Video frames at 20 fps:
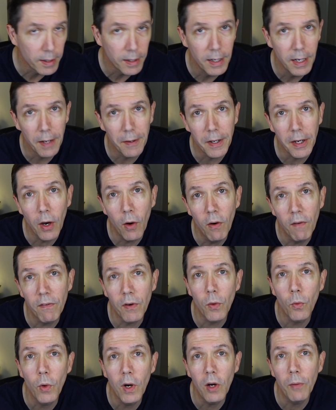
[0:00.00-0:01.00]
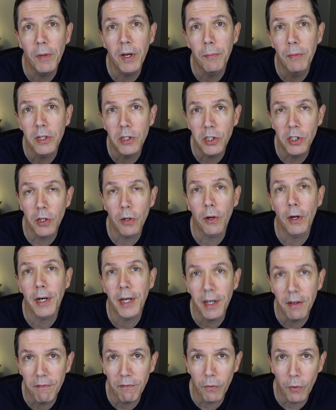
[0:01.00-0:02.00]
Now, the overwhelming
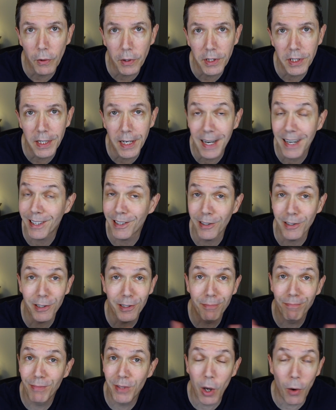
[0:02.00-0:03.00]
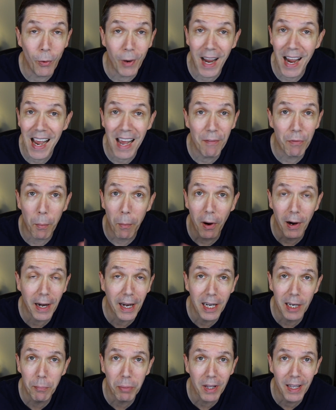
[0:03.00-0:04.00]
majority of voice actors don't have a
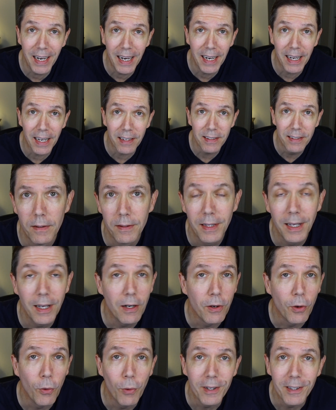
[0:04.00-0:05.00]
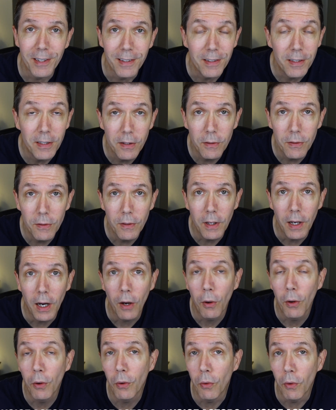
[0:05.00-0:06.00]
marketing plan. They don't know what to do,
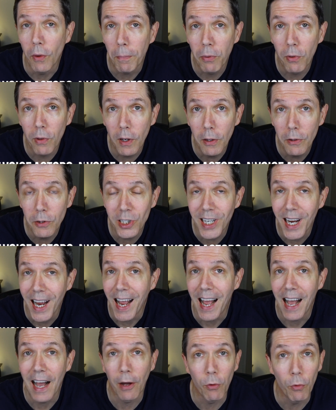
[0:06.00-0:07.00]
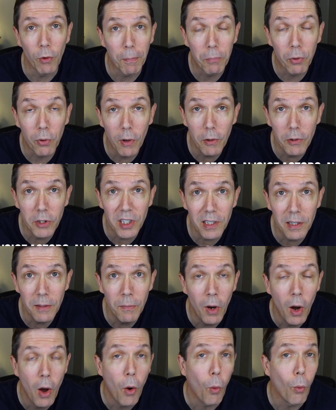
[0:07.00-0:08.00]
who to approach, how to approach
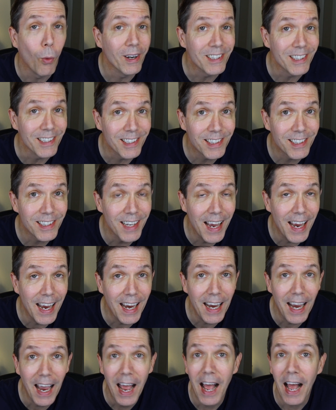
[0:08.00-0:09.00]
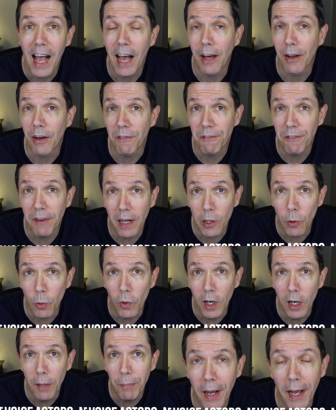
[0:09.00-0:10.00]
them, what to say, how to follow
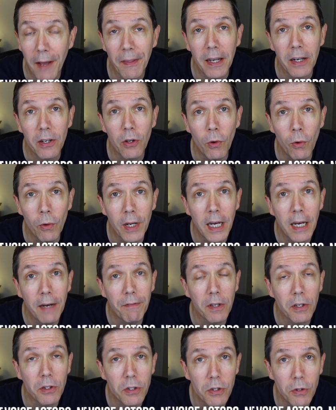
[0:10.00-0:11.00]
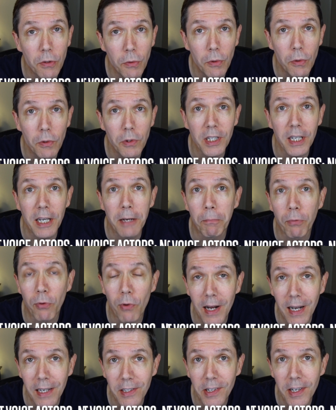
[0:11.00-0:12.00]
up, and they don't have the tools and
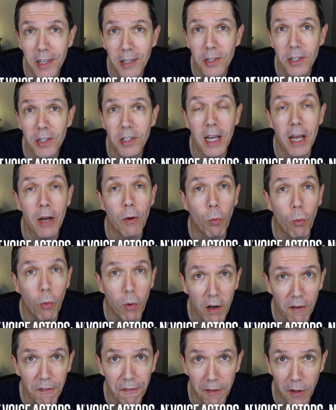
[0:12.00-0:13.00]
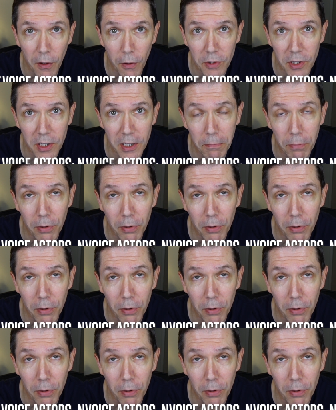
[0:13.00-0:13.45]
processes and workflows in